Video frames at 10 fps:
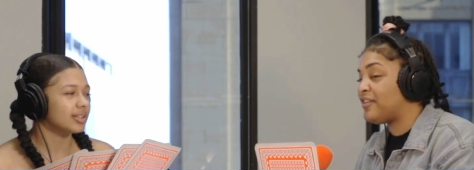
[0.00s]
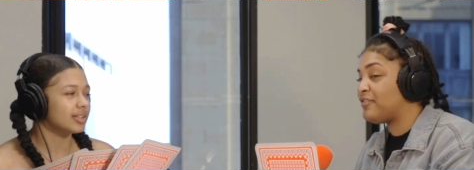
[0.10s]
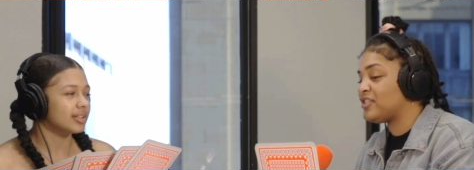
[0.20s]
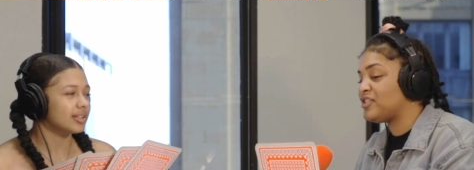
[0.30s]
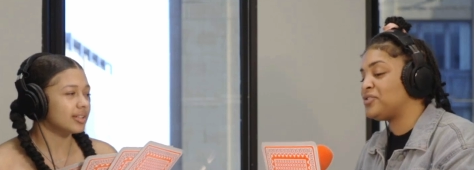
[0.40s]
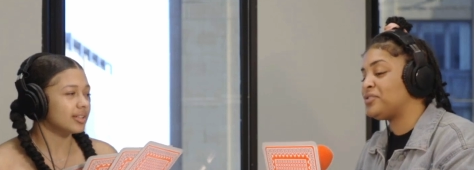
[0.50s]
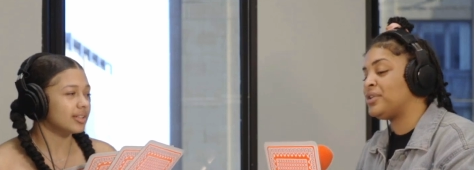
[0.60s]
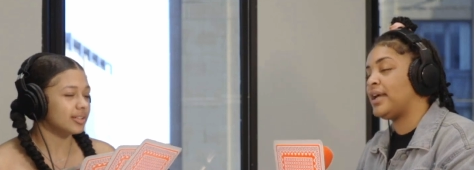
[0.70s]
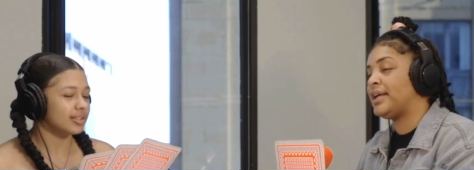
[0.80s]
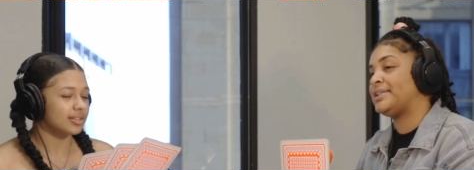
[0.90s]
Speaker 1: with you.
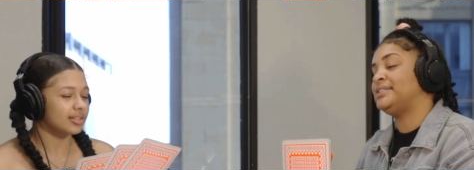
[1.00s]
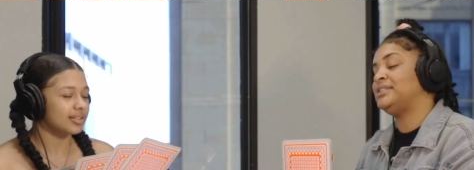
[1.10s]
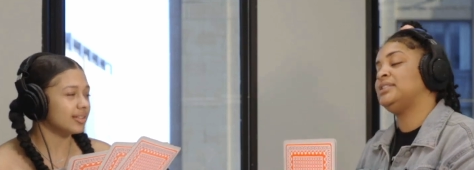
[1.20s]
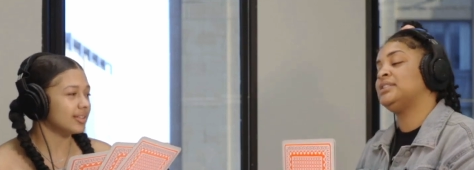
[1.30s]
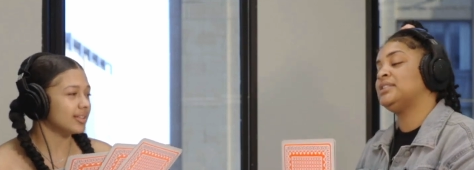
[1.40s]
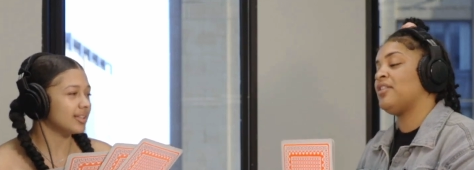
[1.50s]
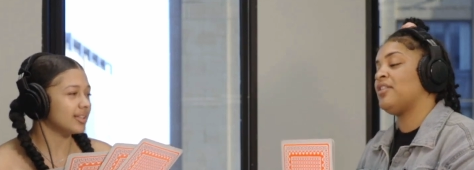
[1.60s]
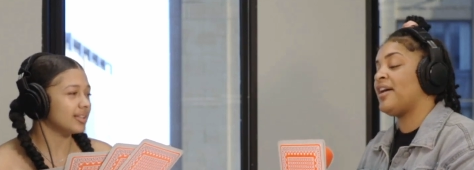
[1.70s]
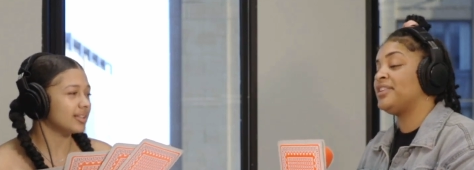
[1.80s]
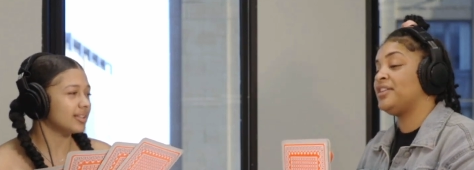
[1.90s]
Like,
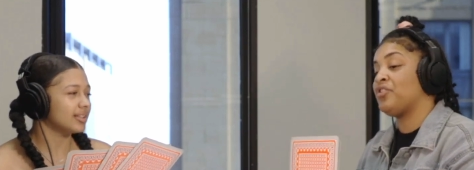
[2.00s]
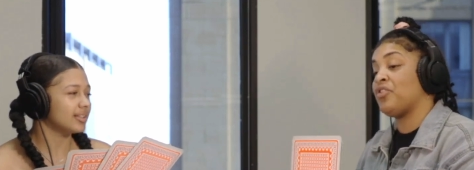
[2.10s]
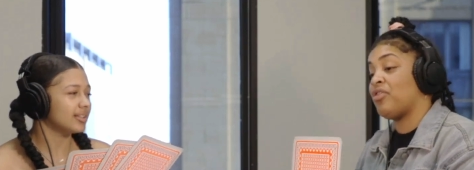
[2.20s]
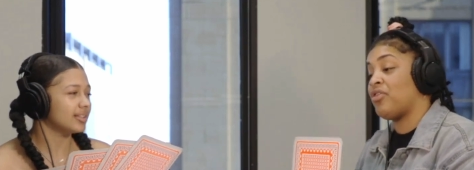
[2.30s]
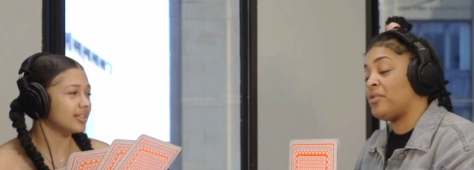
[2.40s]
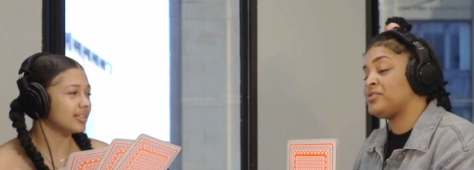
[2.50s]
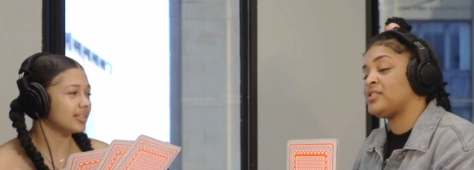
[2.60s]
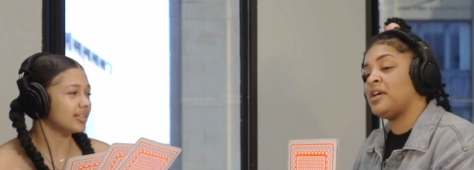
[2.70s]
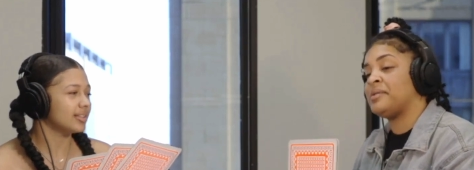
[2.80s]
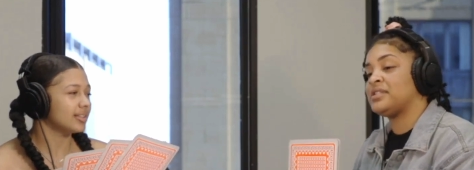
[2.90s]
I look for those
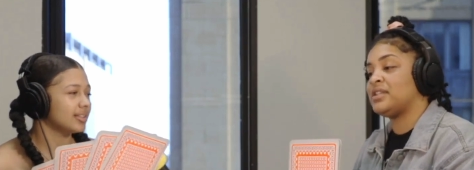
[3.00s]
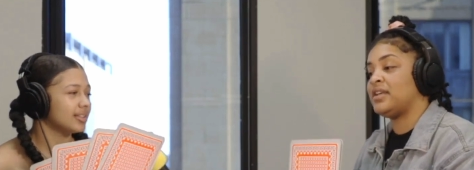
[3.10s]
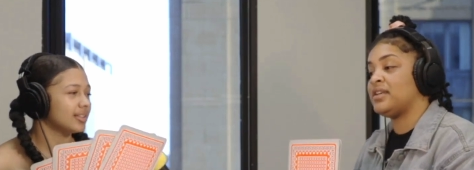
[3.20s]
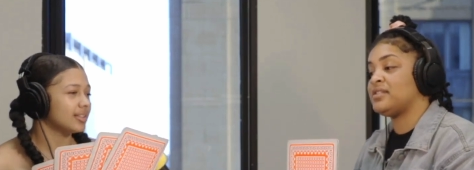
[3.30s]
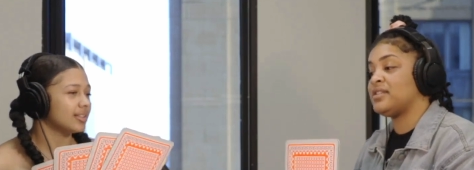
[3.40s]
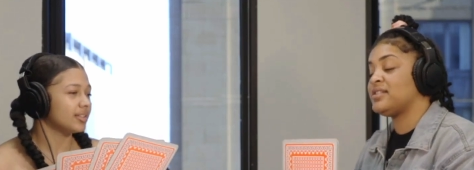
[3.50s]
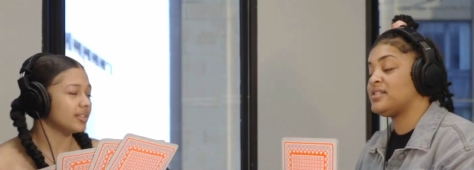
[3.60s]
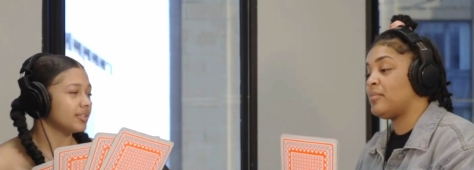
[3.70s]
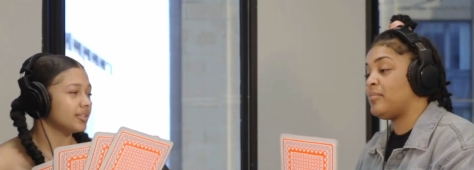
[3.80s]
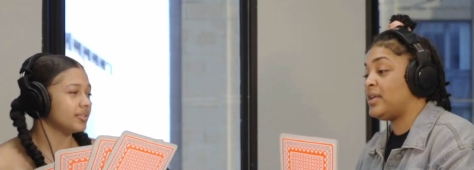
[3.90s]
types of things, like
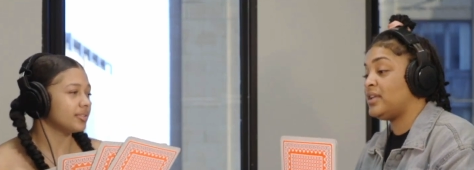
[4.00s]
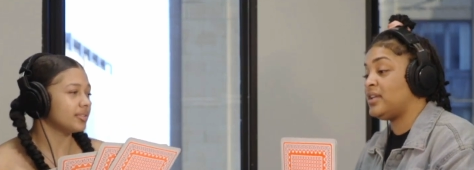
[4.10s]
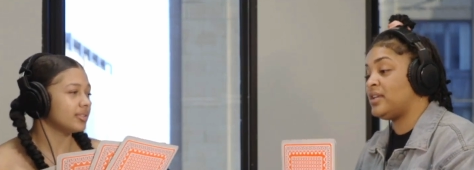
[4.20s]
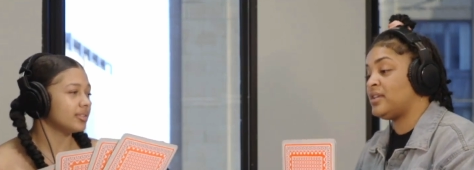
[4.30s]
stability.